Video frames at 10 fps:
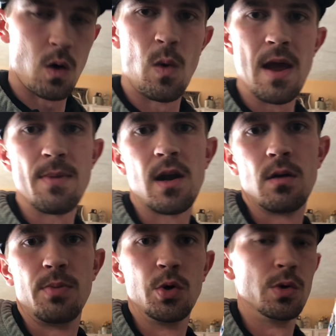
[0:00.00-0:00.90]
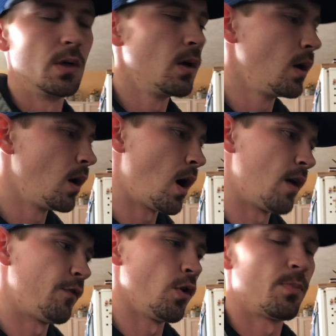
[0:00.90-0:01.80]
a way better boot
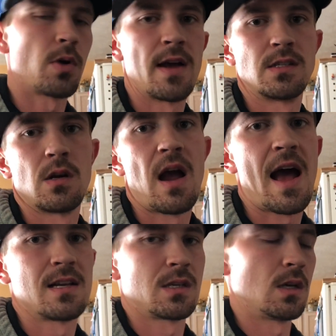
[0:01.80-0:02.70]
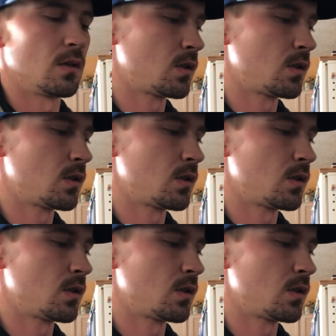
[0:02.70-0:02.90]
for the price they're asking.